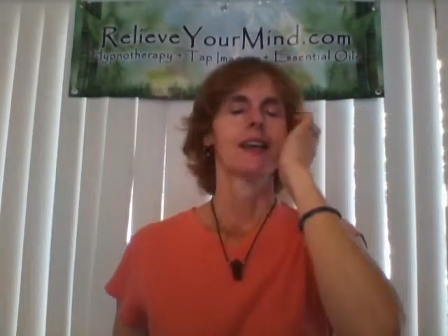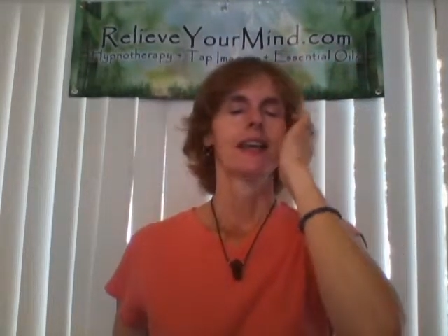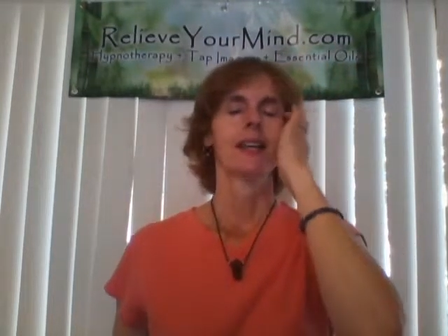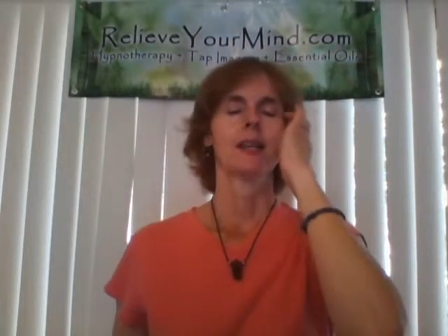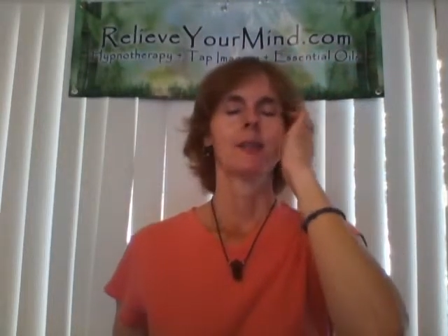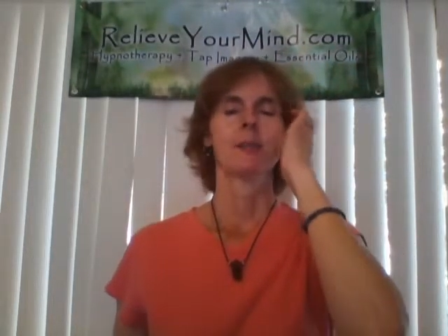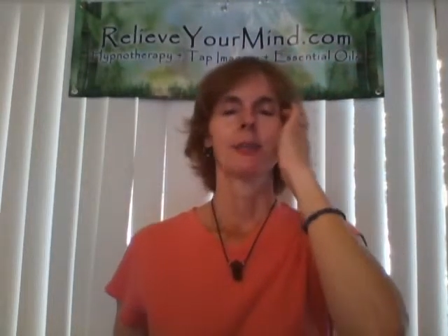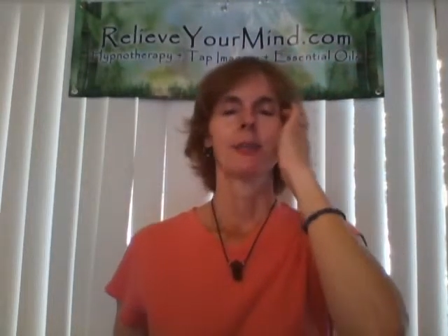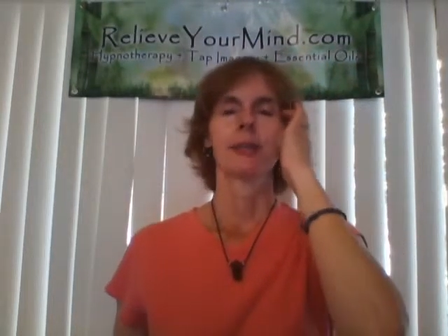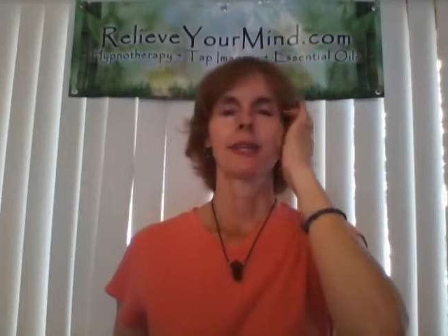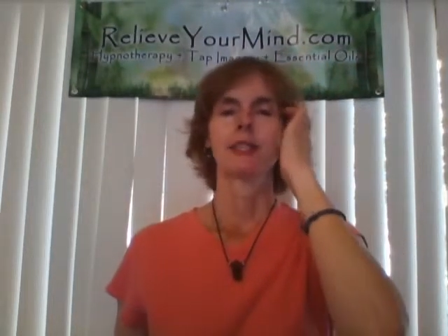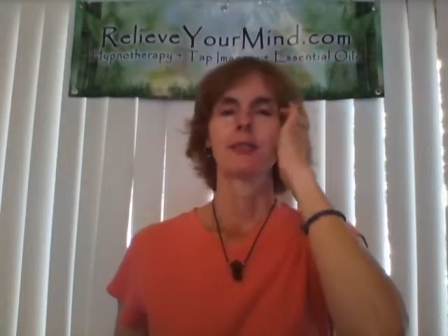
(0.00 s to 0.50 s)

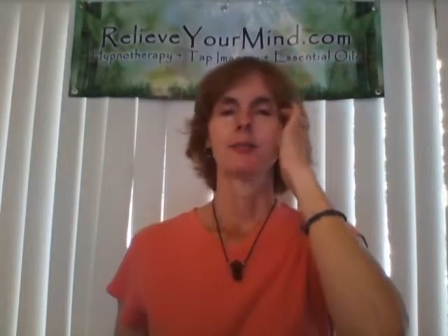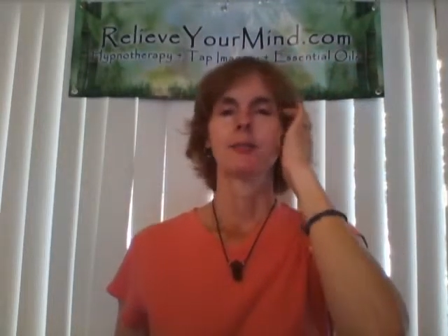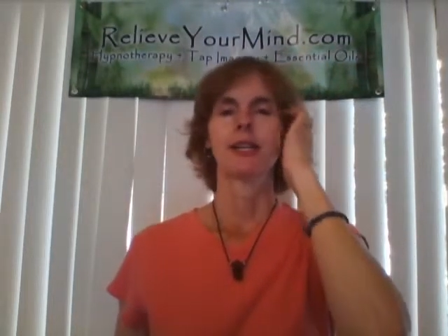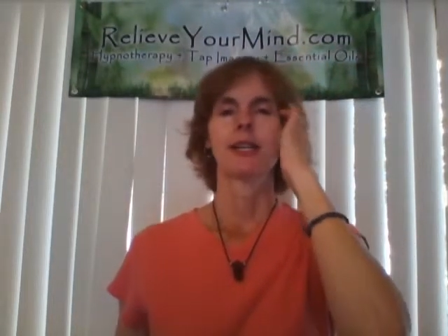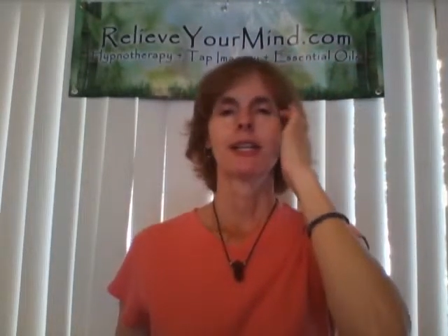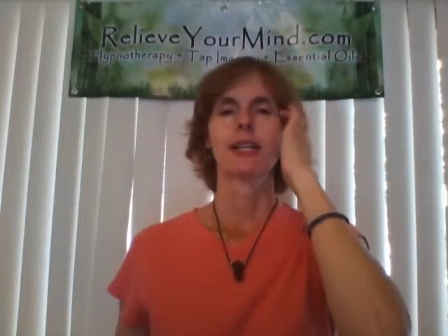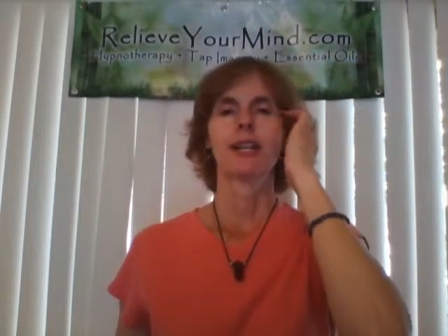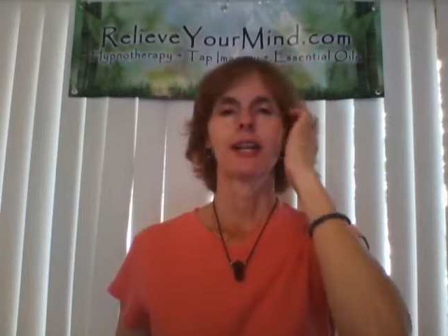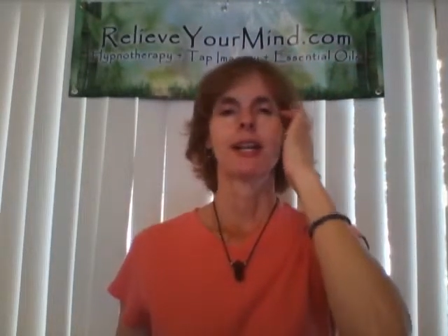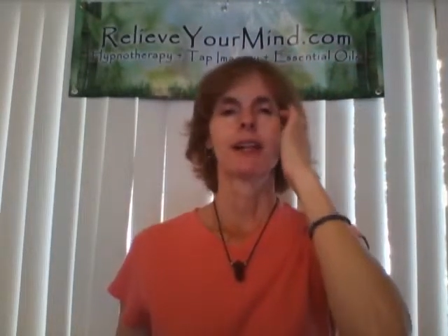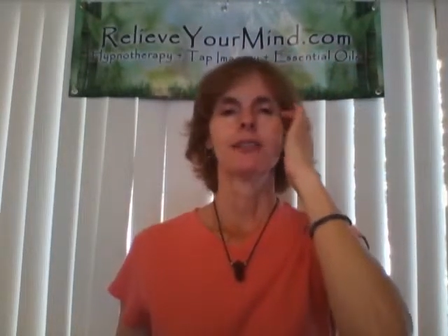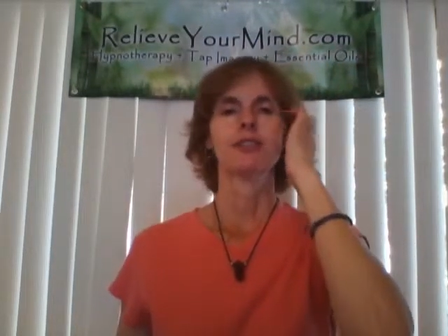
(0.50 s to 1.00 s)
it makes
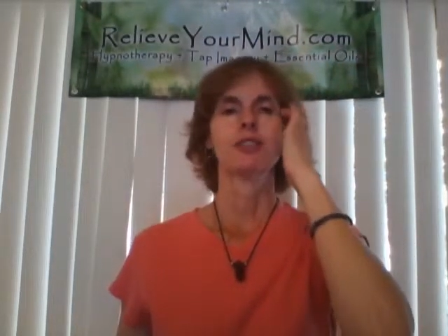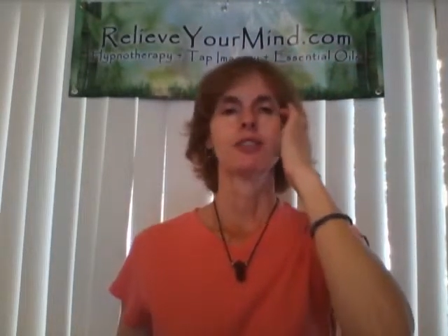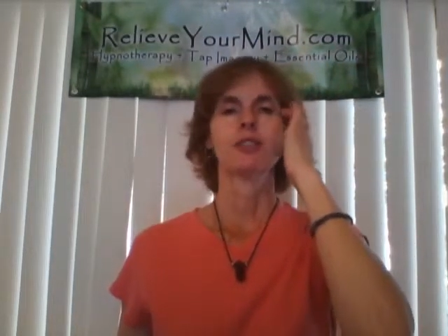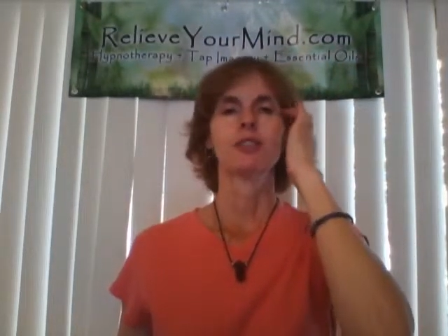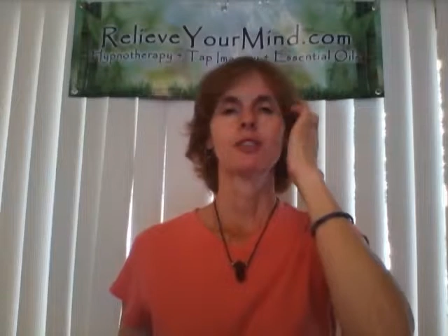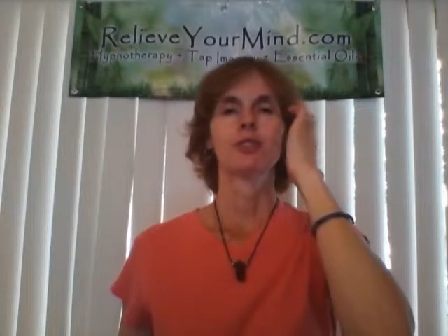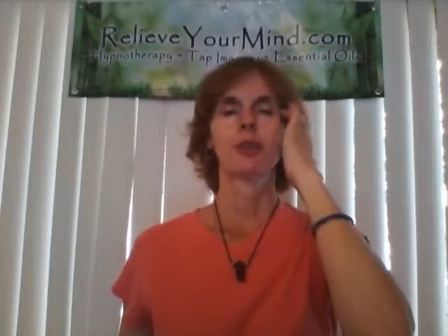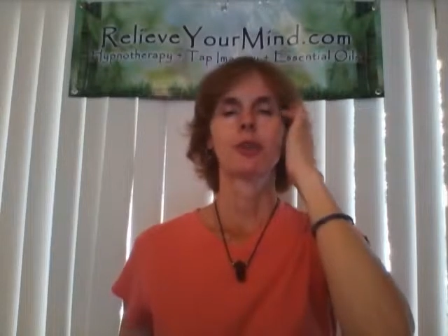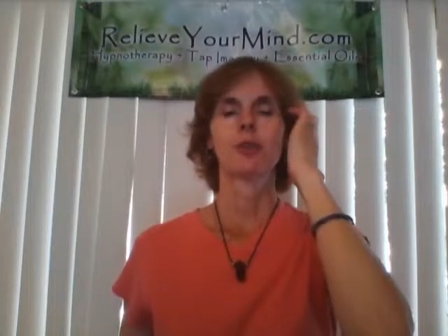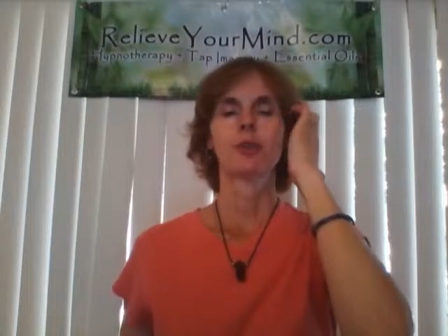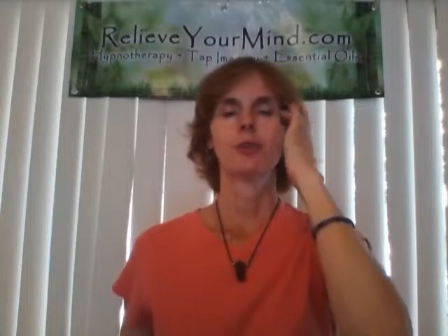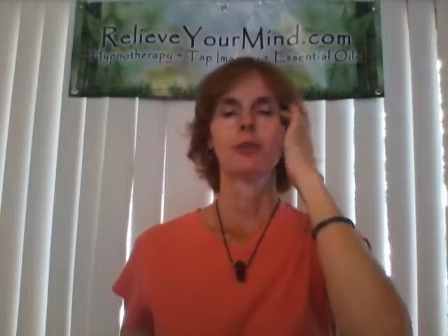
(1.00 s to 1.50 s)
my life
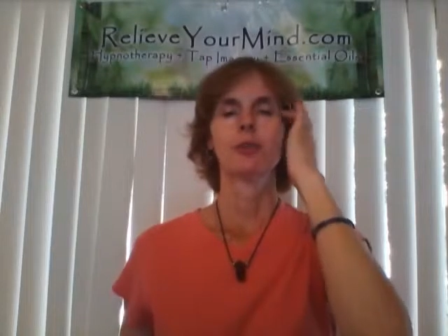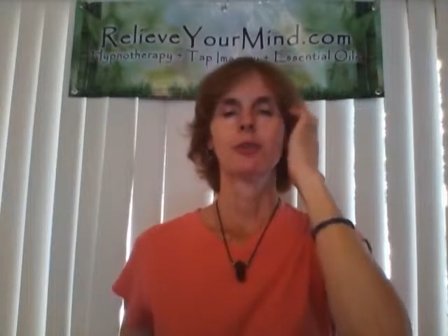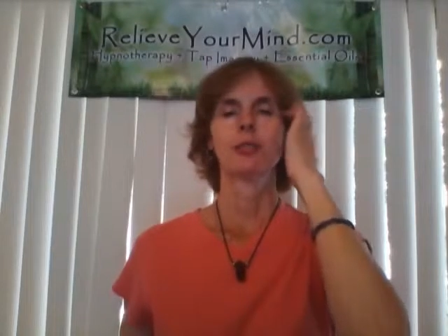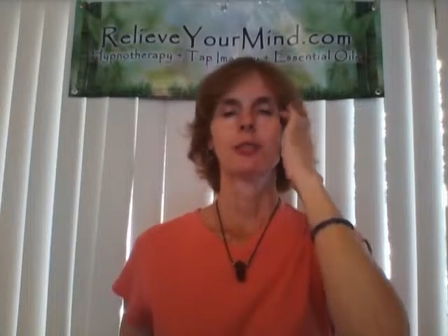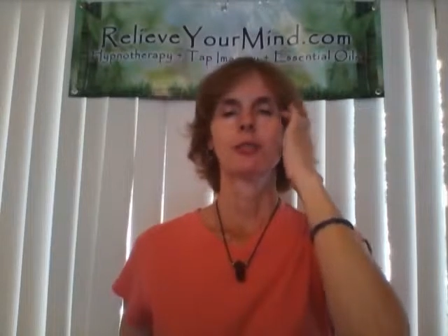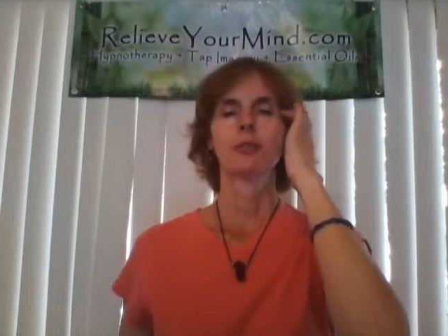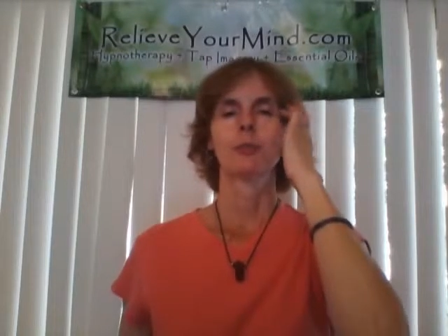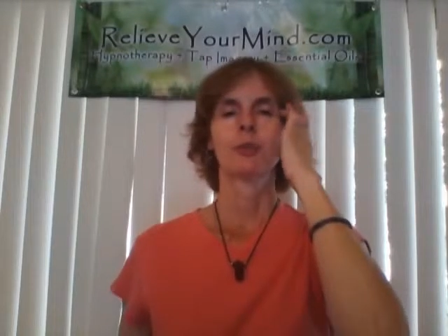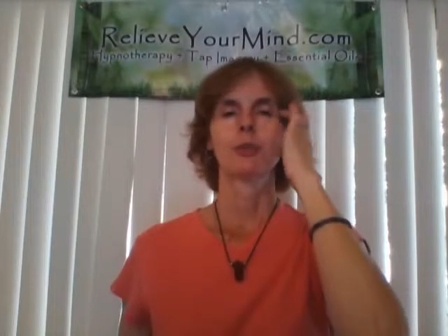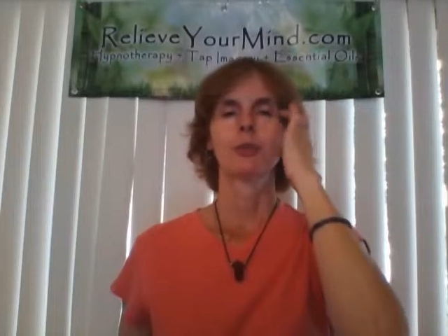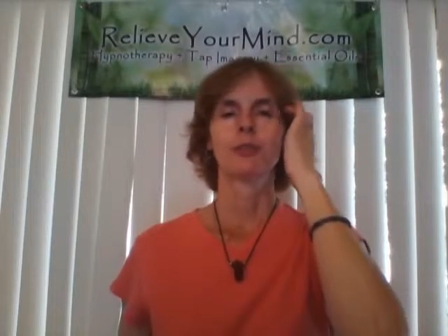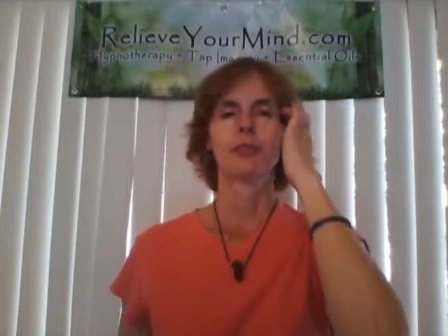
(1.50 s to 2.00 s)
so
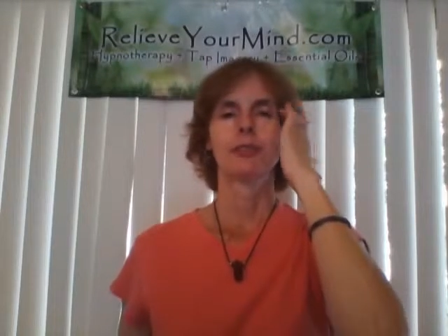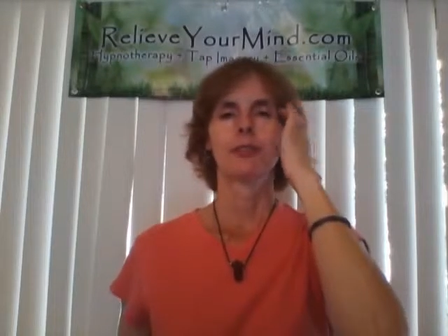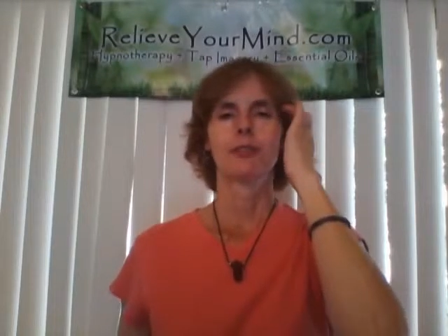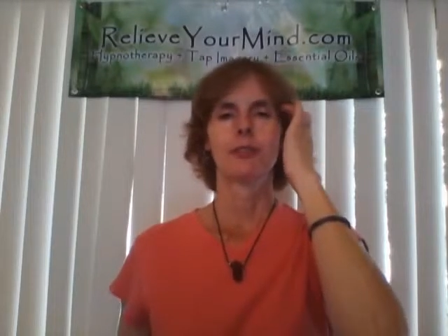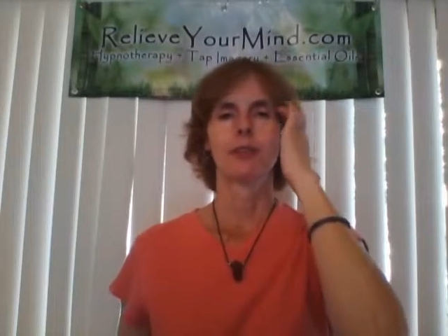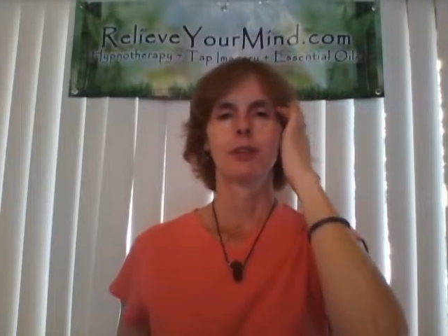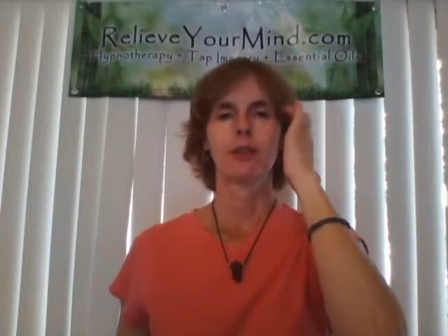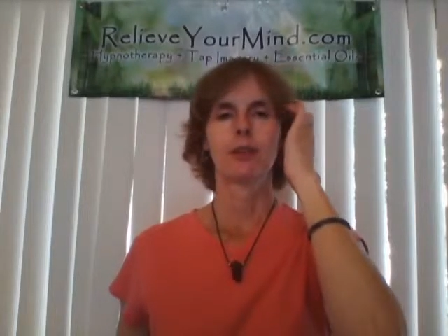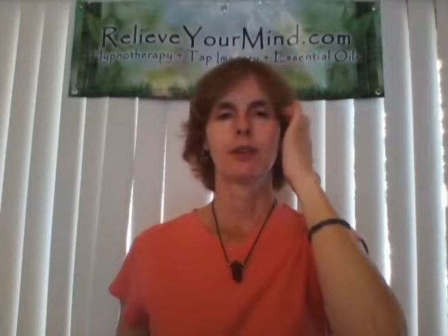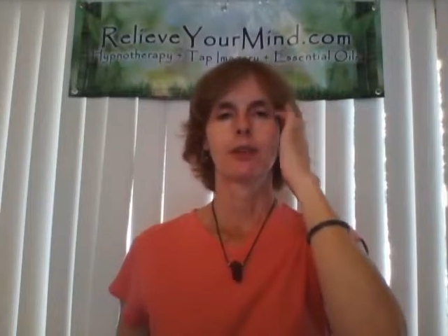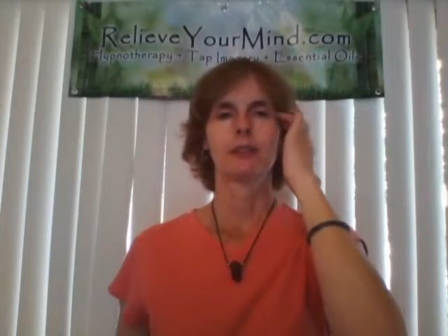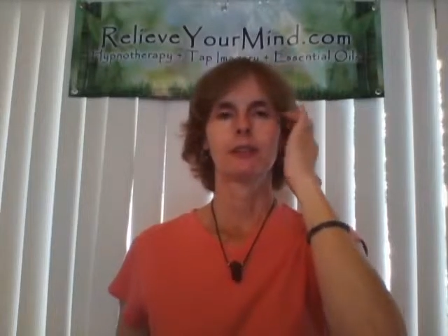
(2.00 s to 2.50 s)
much more
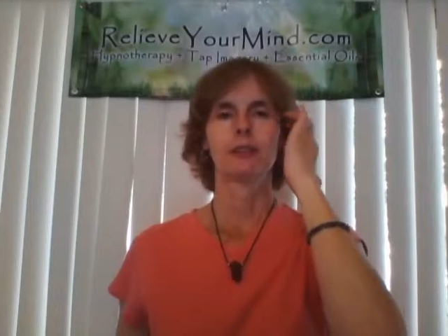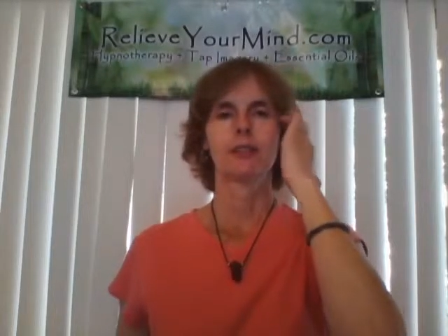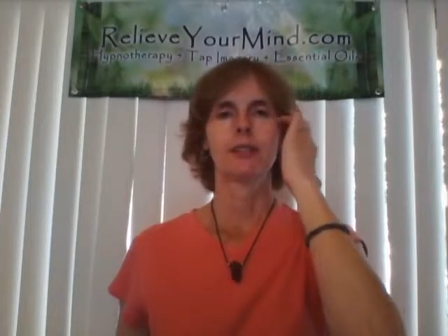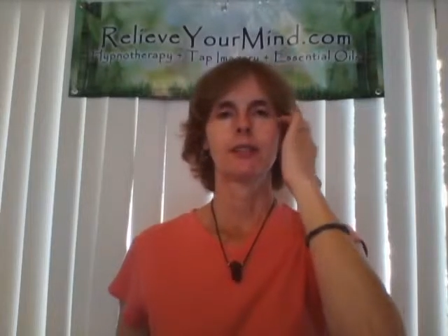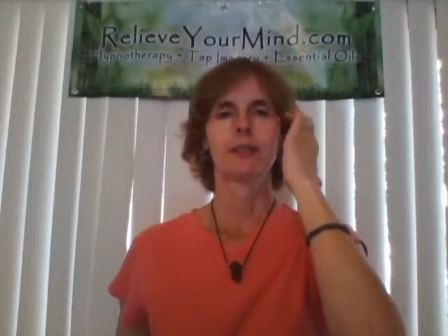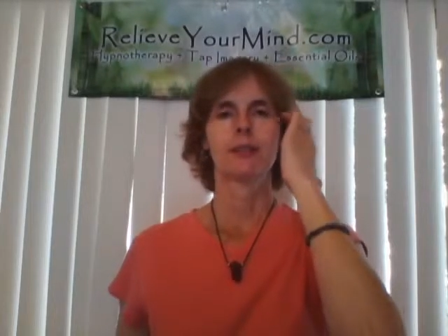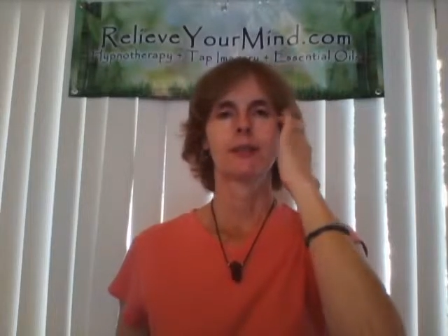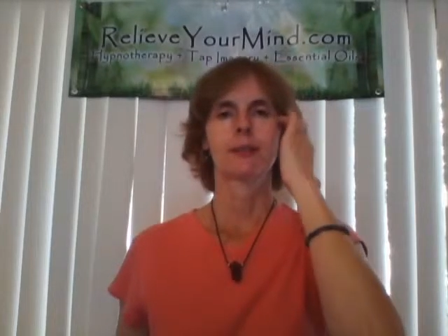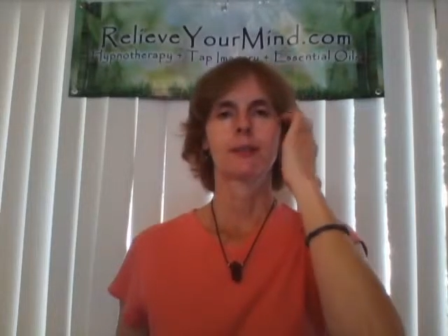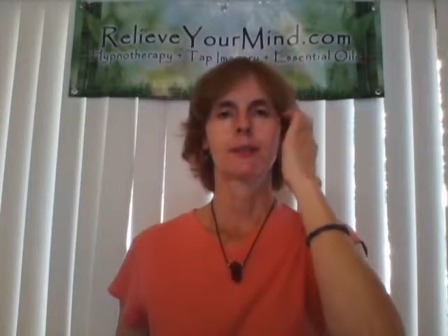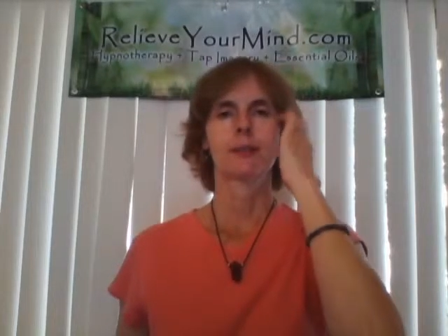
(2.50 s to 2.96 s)
difficult.